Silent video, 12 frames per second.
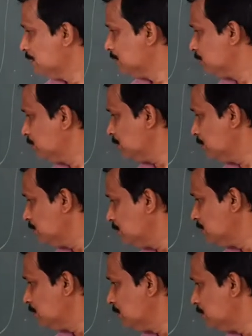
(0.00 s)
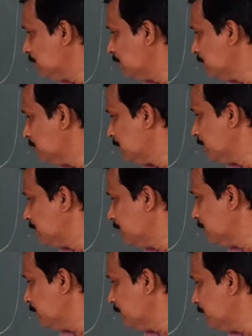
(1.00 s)
So A,
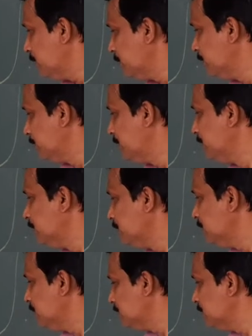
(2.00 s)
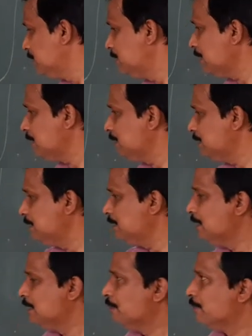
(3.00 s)
B, C are the
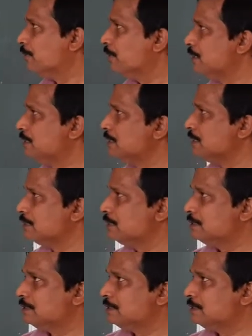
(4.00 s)
vertices